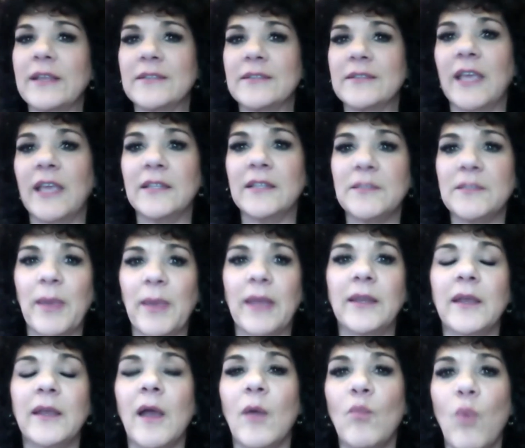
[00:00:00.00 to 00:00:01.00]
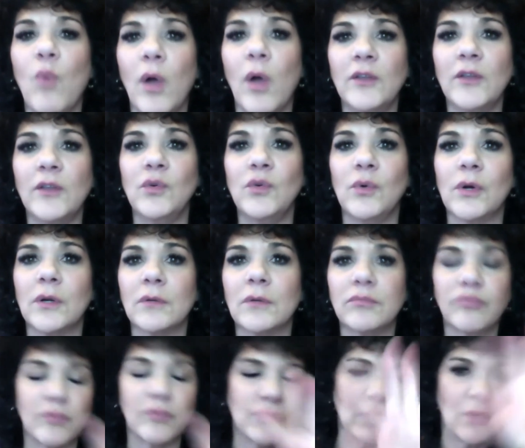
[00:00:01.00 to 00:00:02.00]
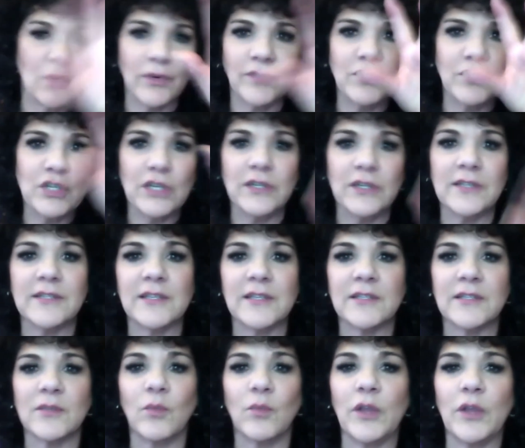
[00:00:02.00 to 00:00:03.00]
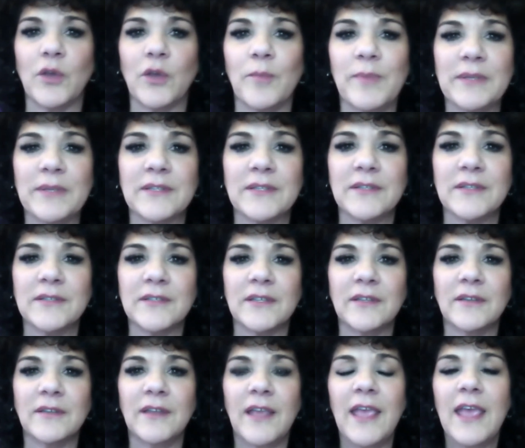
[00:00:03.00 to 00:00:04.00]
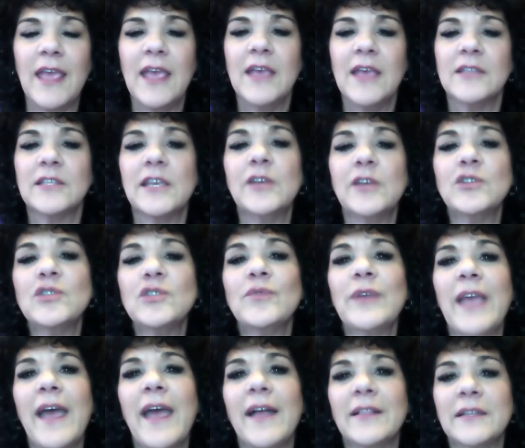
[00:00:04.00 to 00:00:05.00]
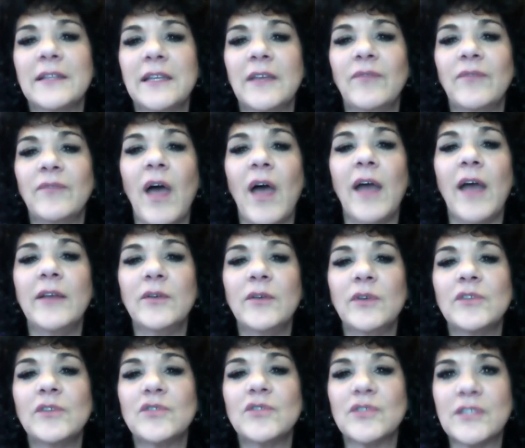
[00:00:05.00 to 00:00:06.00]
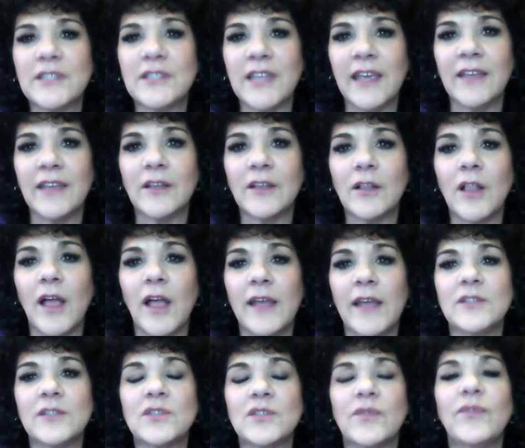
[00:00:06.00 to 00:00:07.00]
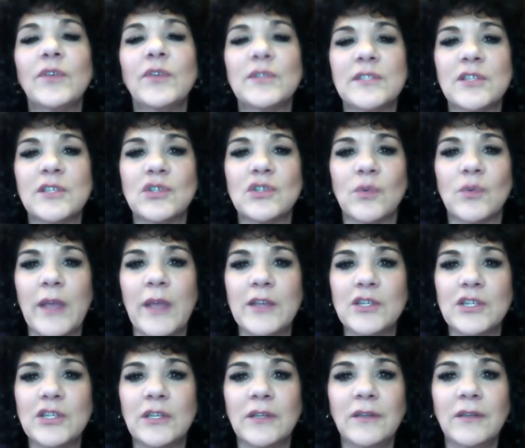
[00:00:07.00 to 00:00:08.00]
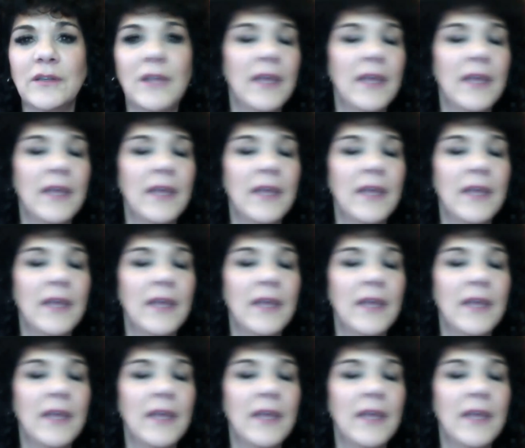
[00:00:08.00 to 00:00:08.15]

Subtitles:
Again, depending on what your zone of genius is and what your business in. So here's the reality. If I don't understand the client's full situation,